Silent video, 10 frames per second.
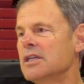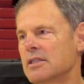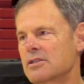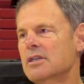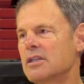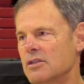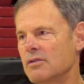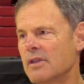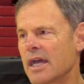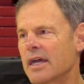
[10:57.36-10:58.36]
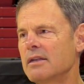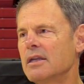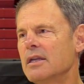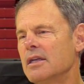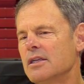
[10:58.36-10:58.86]
kids can do that?
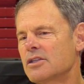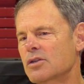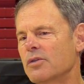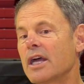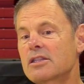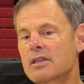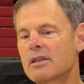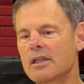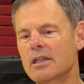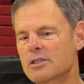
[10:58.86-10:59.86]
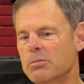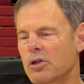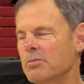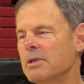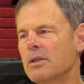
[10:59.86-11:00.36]
So that's the thing that's
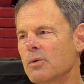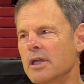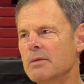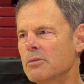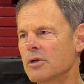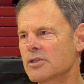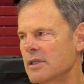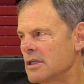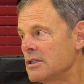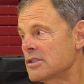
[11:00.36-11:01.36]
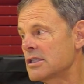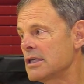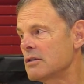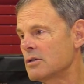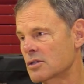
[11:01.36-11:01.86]
blown me away the most. And then to
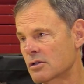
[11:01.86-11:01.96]
seeing those